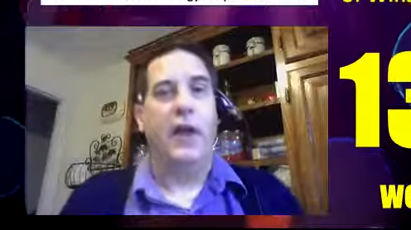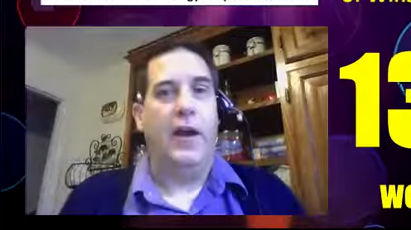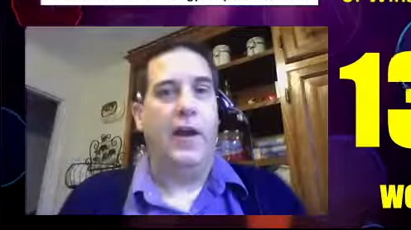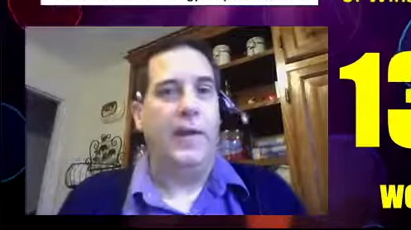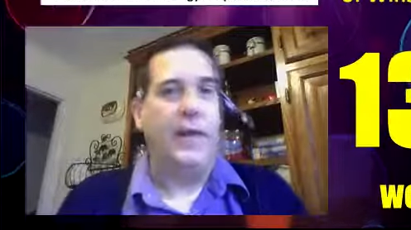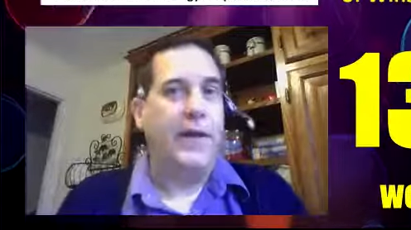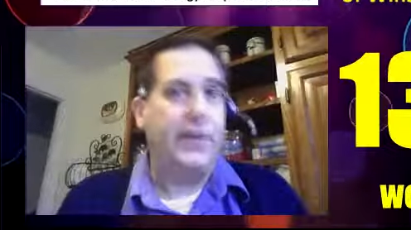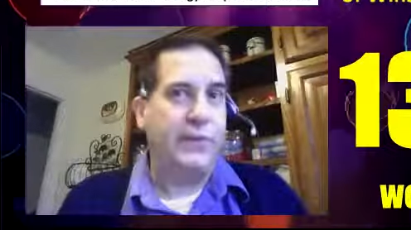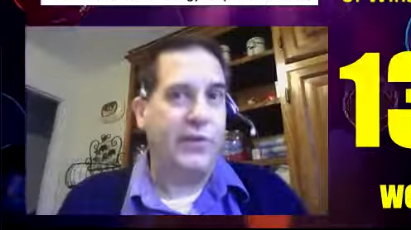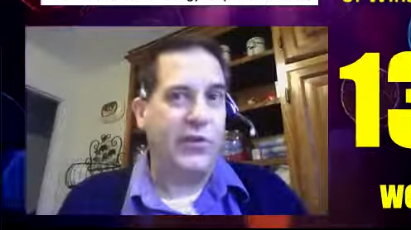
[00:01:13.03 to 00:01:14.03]
Uh,
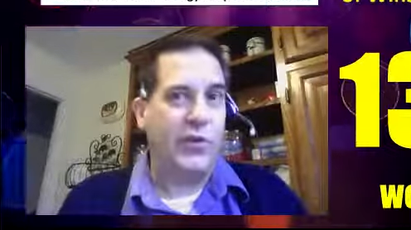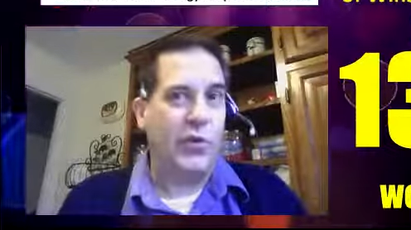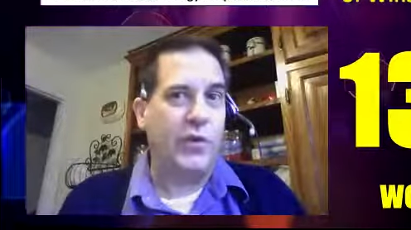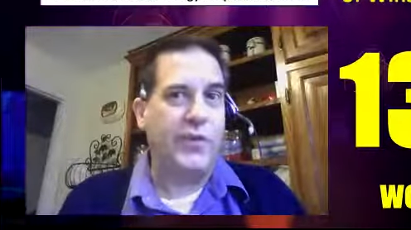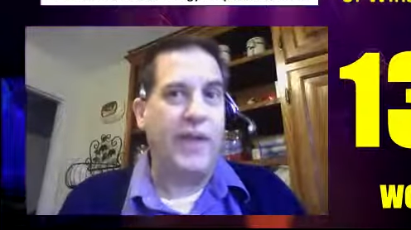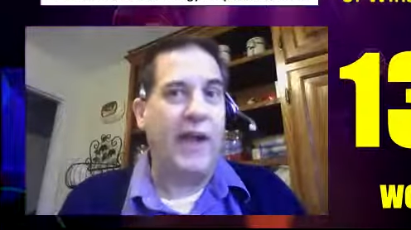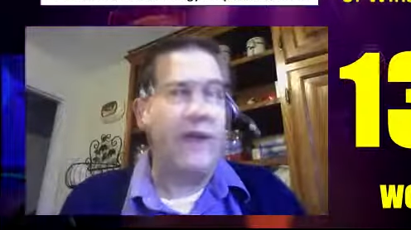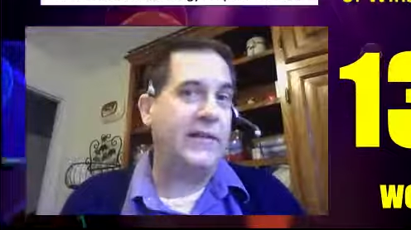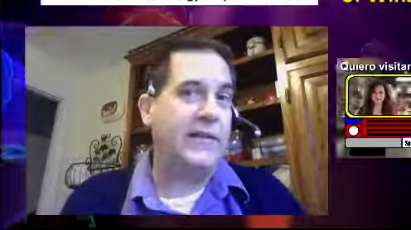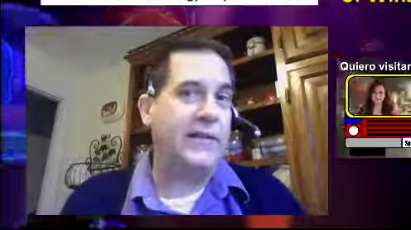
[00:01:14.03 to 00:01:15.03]
another resource,
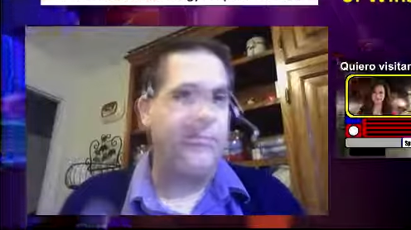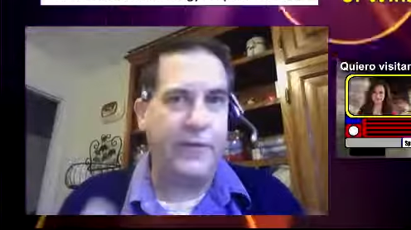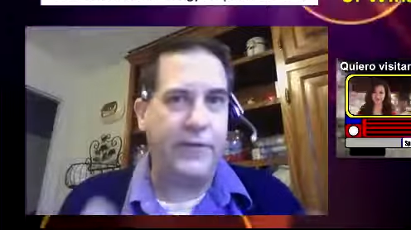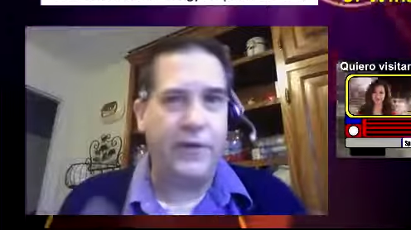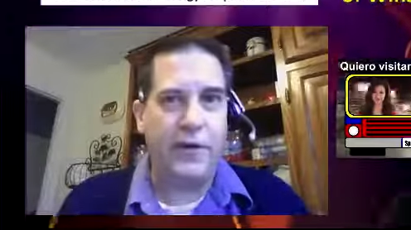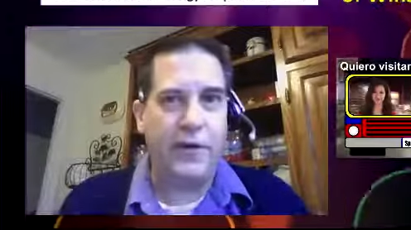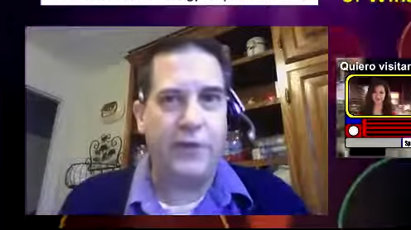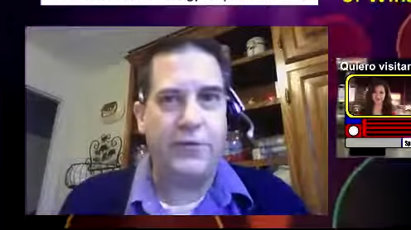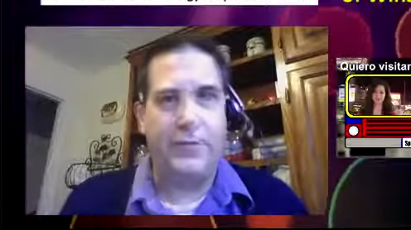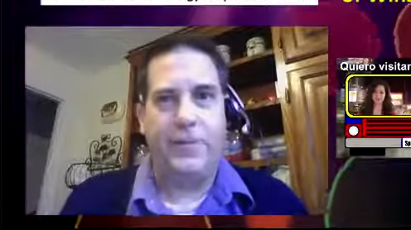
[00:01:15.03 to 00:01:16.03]
I've made some funny
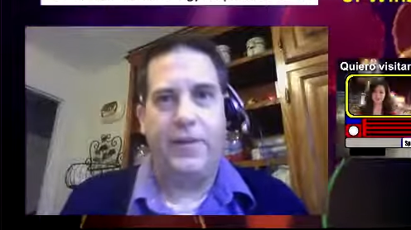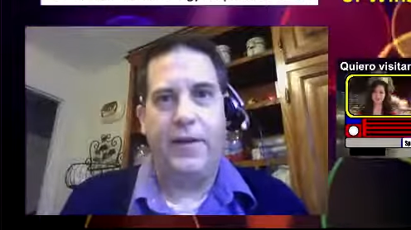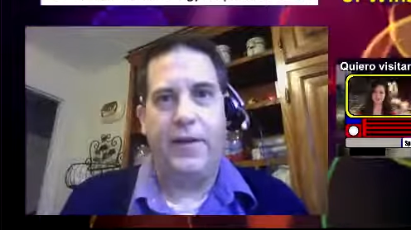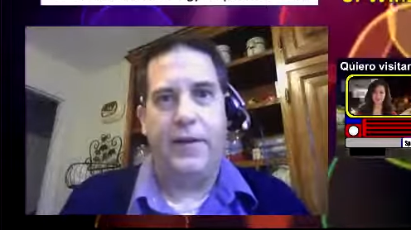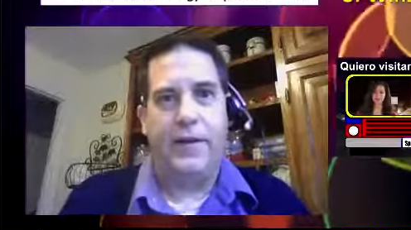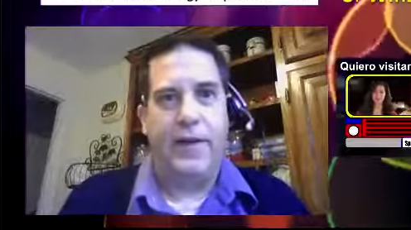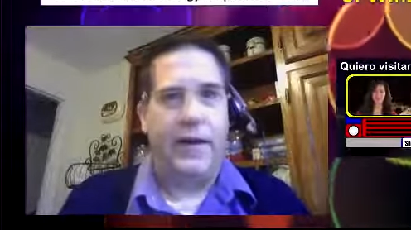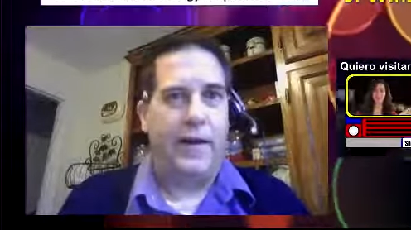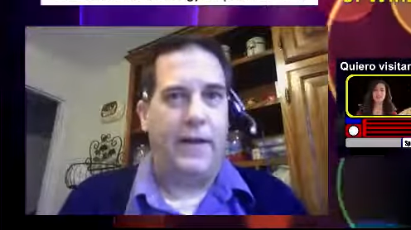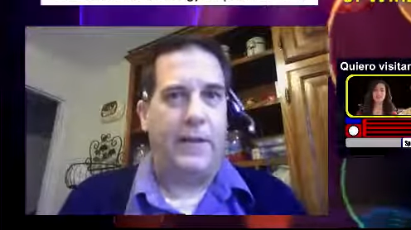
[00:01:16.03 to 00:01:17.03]
videos
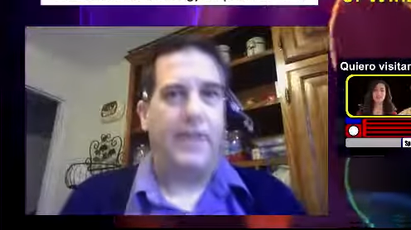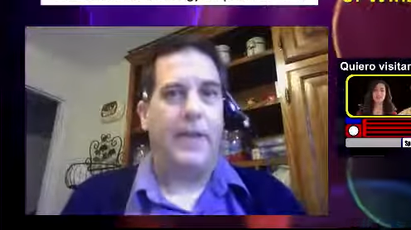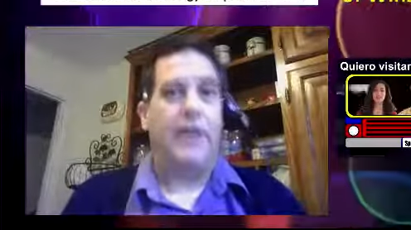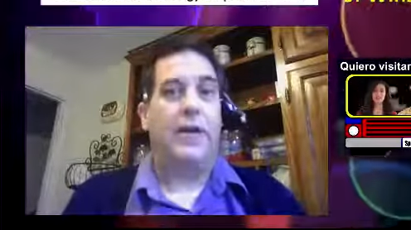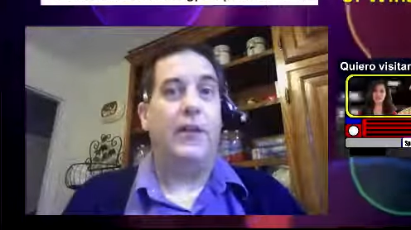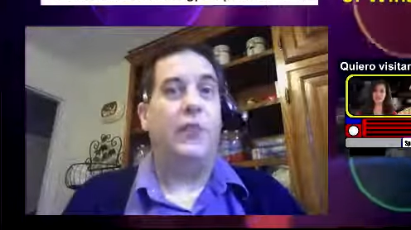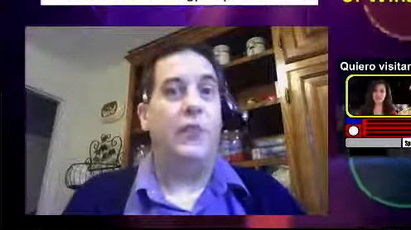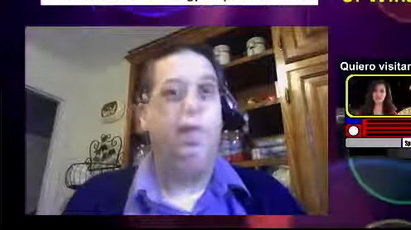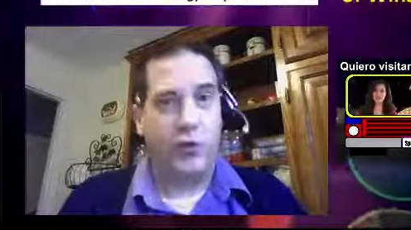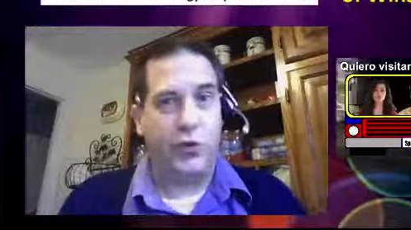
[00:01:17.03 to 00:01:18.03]
uh,
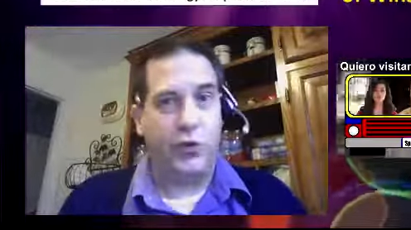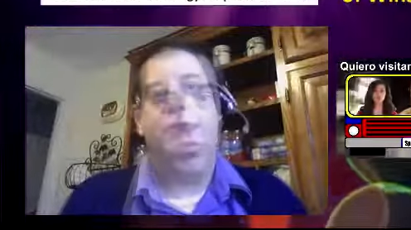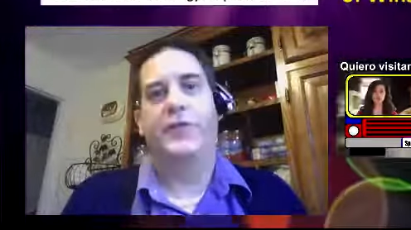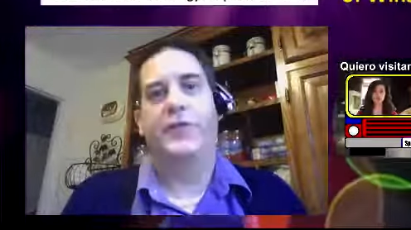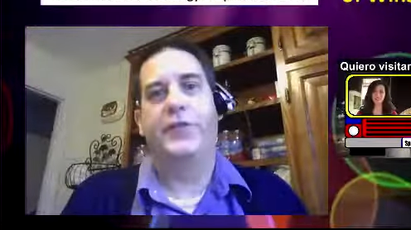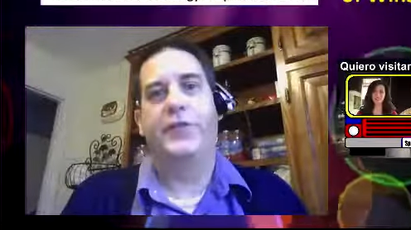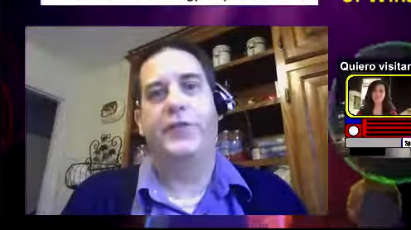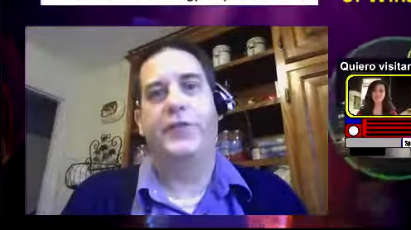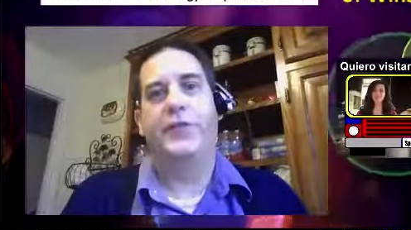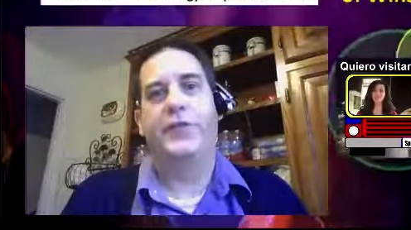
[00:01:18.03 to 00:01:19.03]
with the first 24
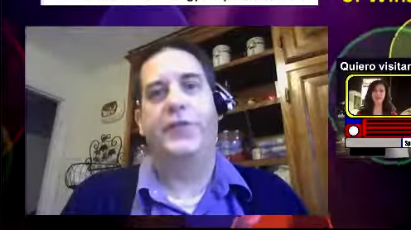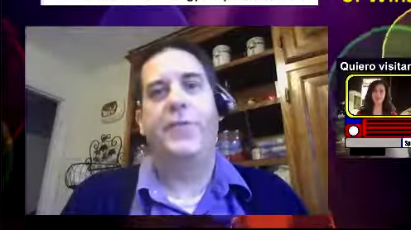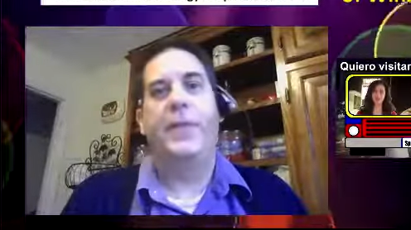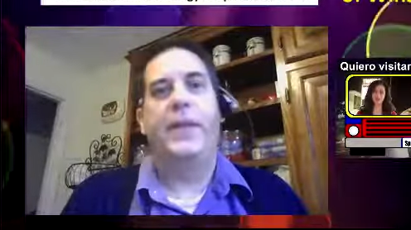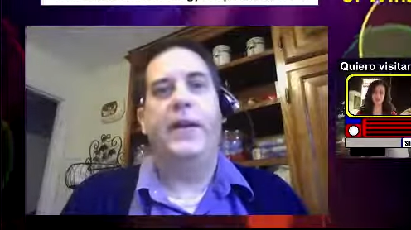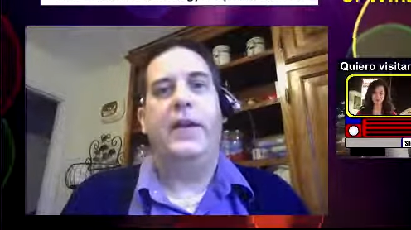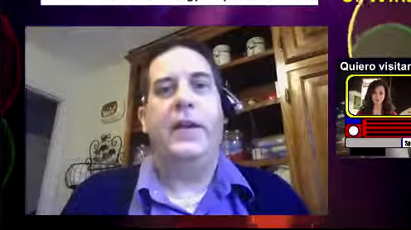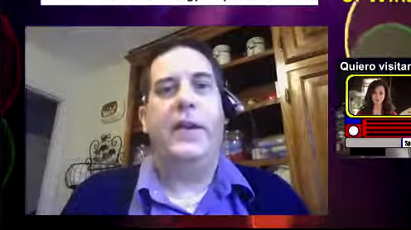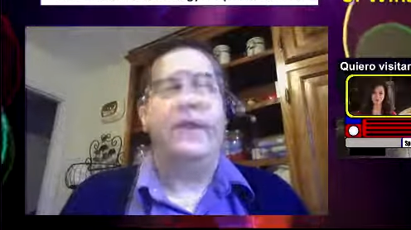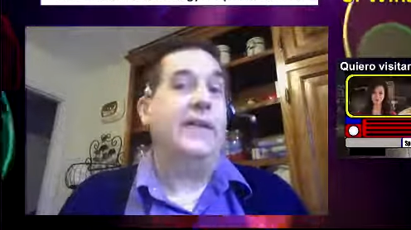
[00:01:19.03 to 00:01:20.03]
words
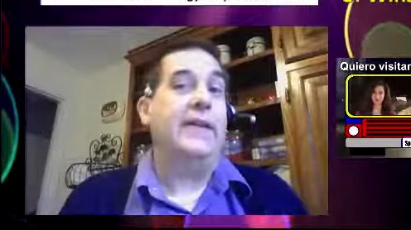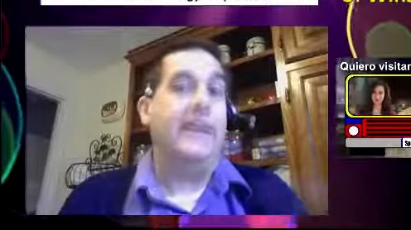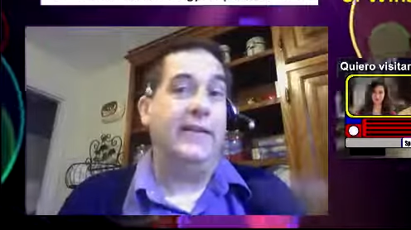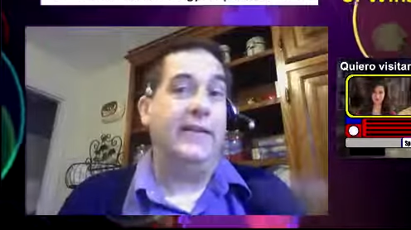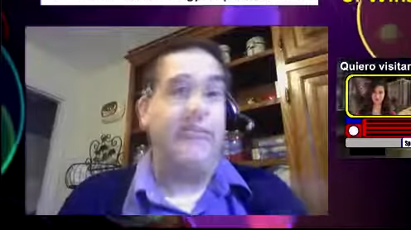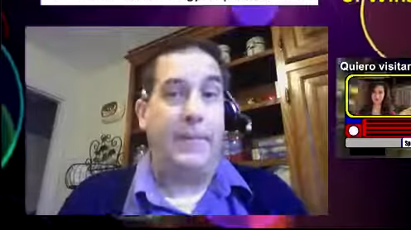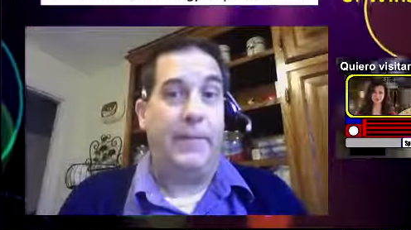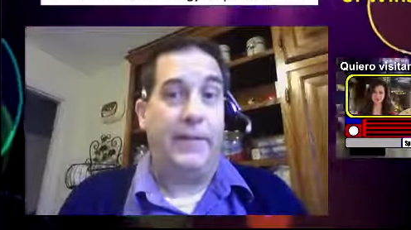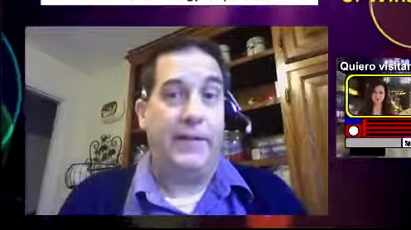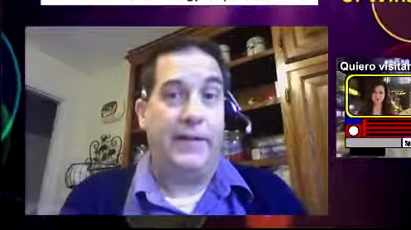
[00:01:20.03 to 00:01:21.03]
and making sentences
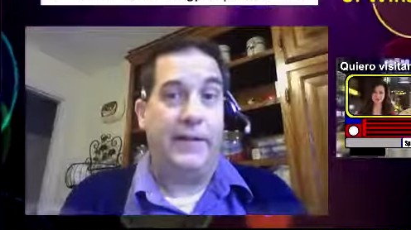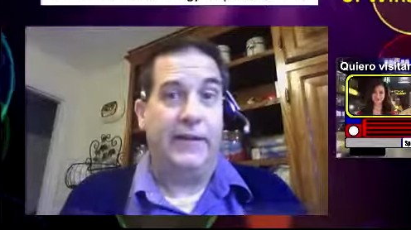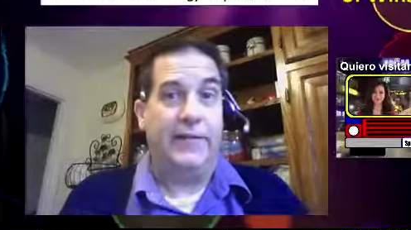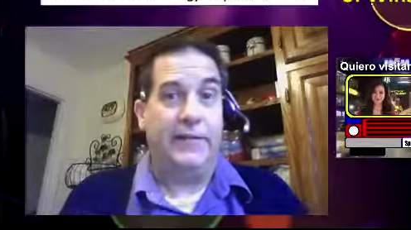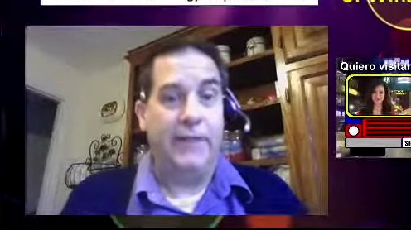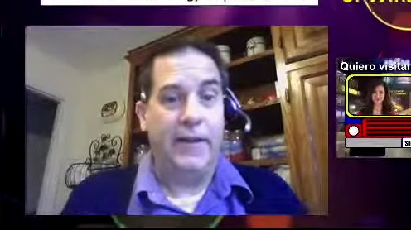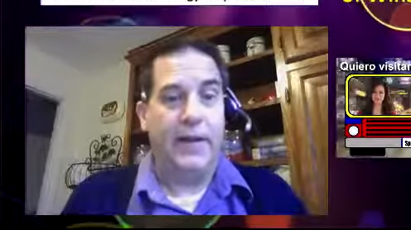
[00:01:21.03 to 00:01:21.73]
that make sense.